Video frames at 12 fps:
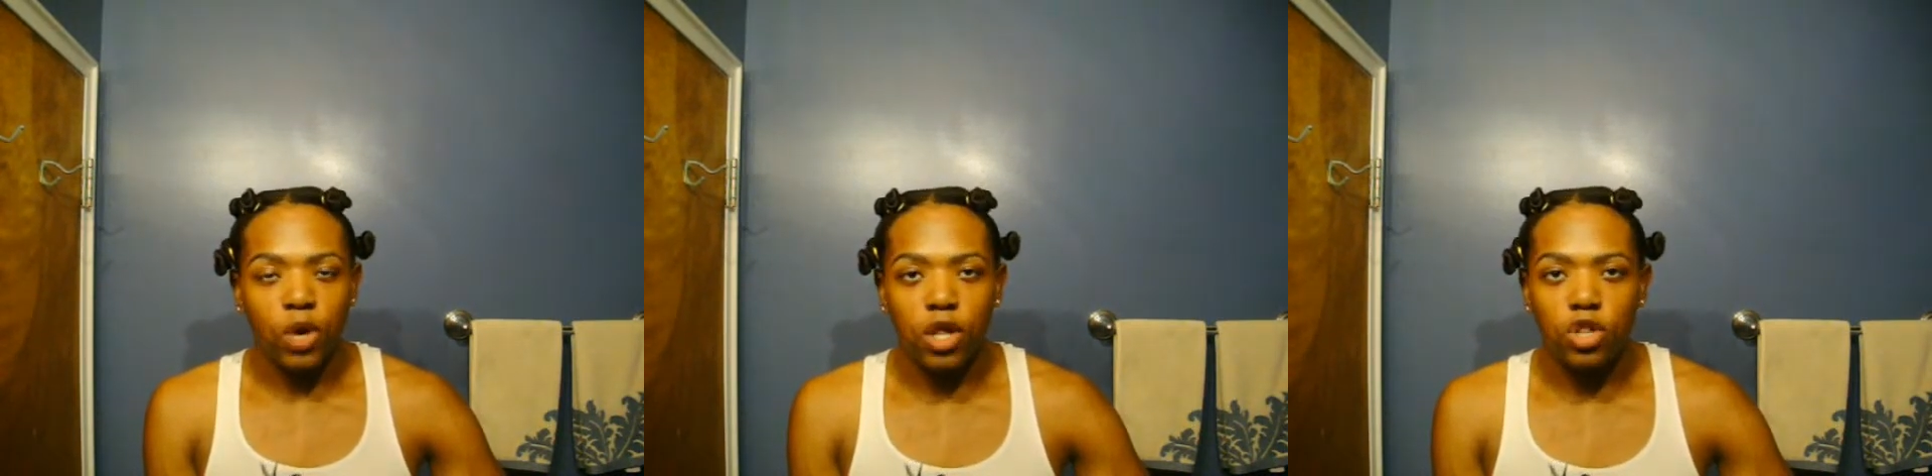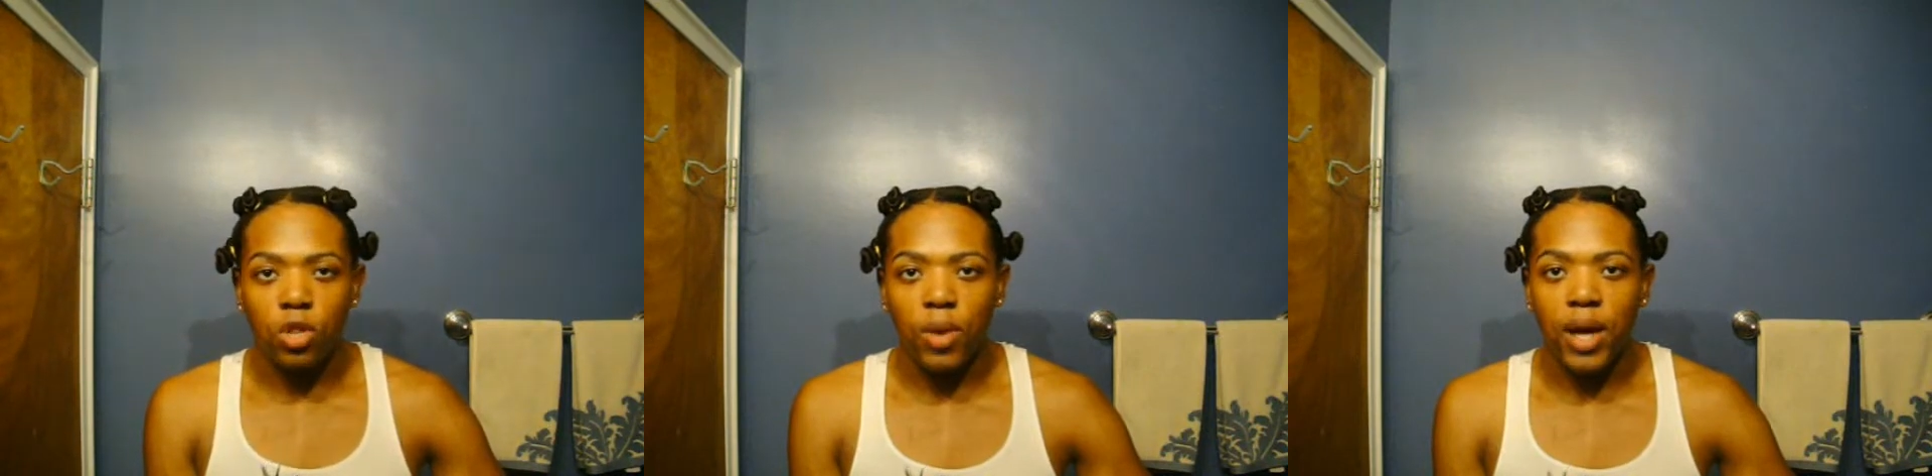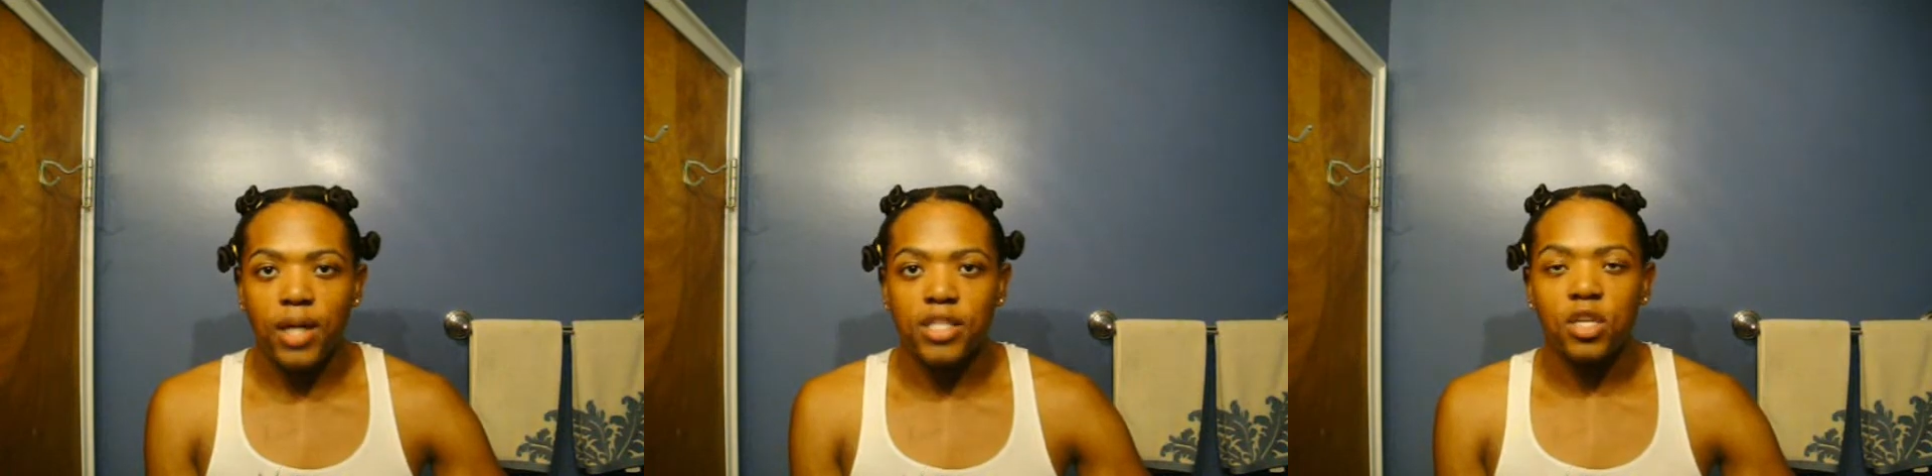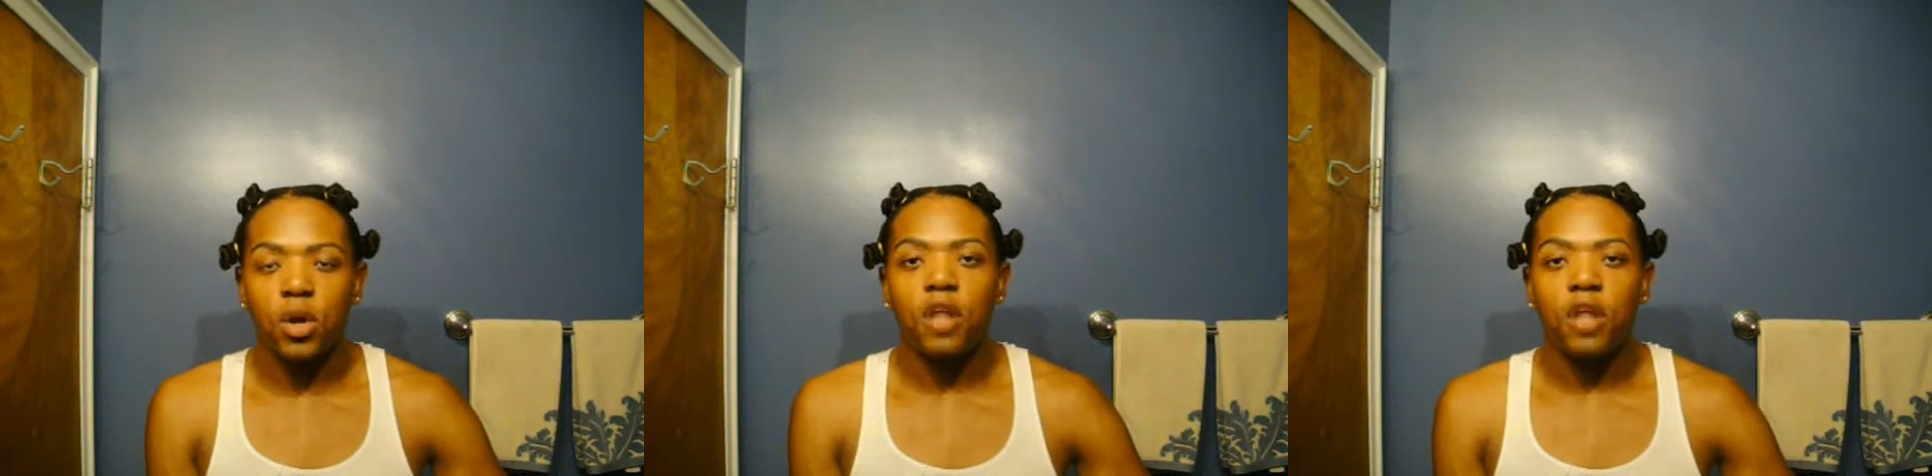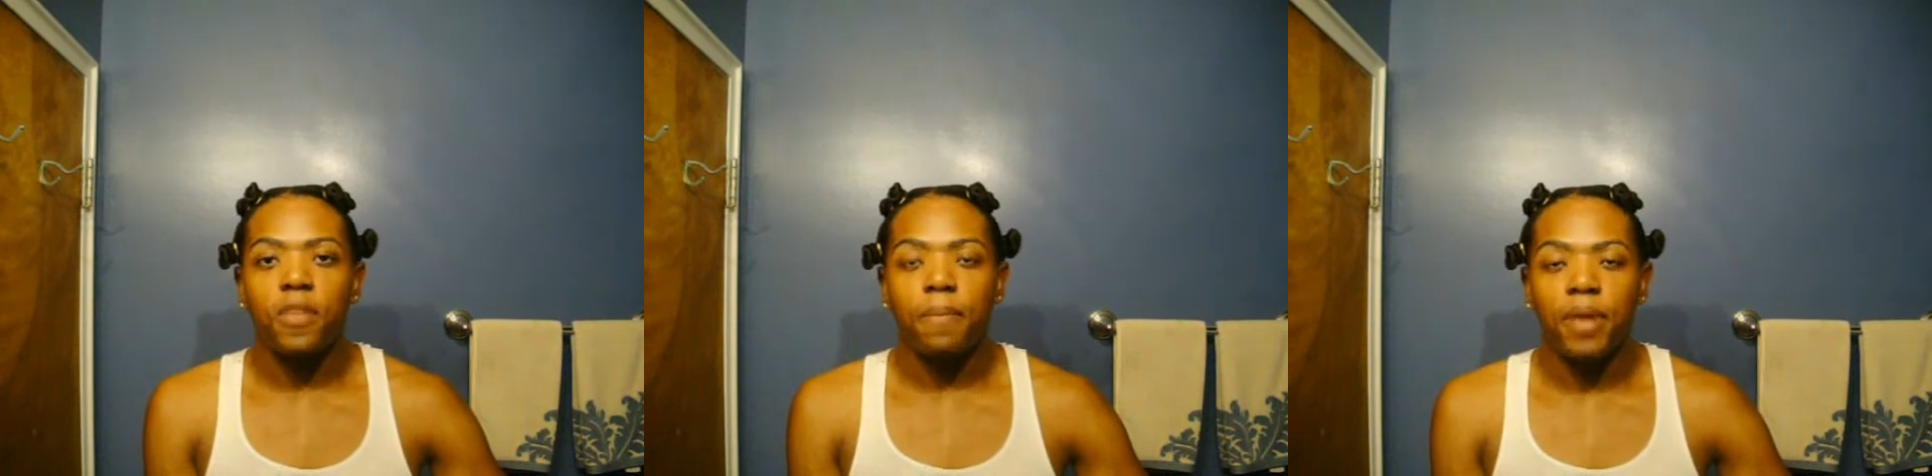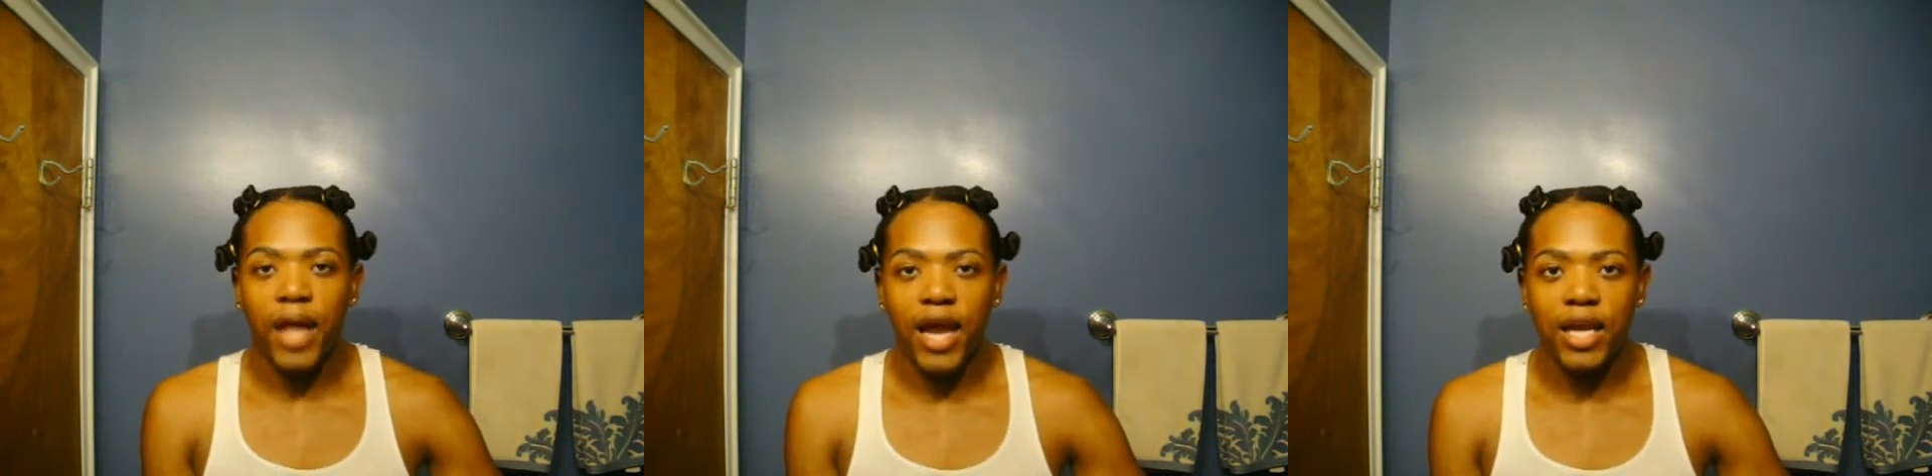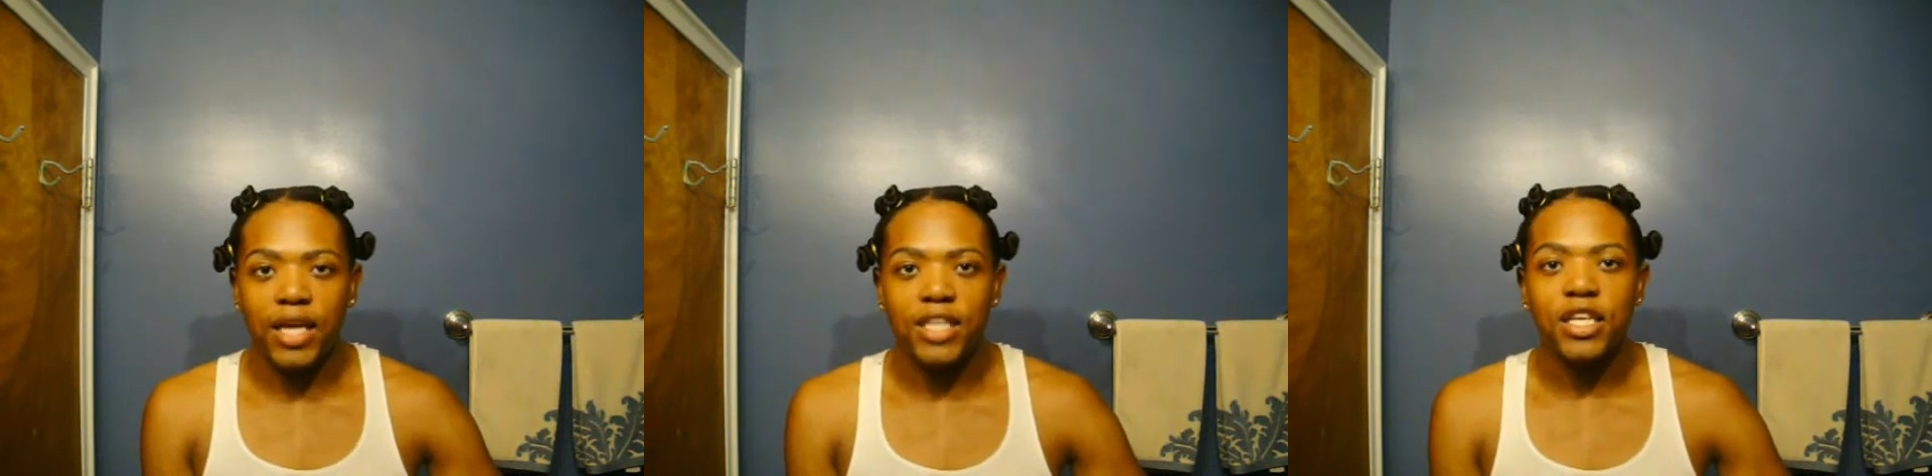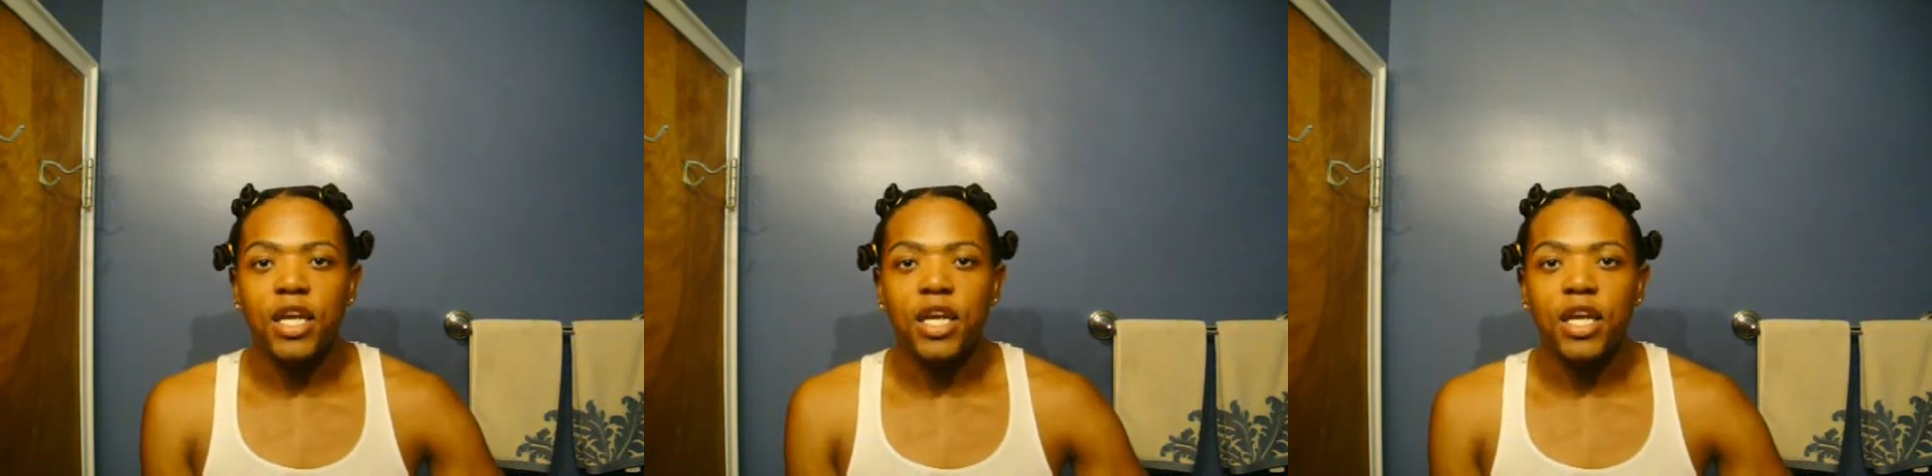moisturizer on the planet.